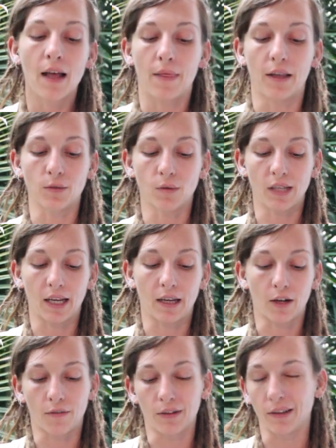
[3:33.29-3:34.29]
These ones I can
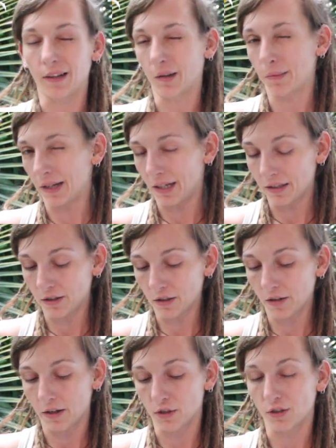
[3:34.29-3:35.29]
get off a little bit
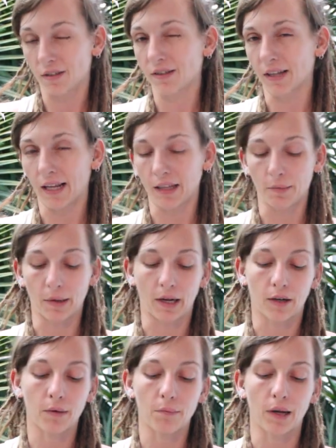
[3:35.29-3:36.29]
easier. They're just slightly
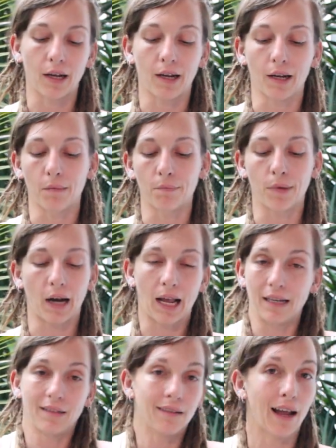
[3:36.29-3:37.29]
bigger, but um, but
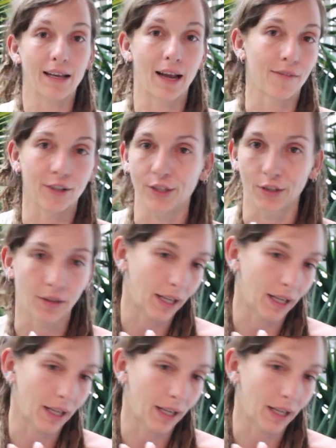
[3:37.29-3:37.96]
I, I never do.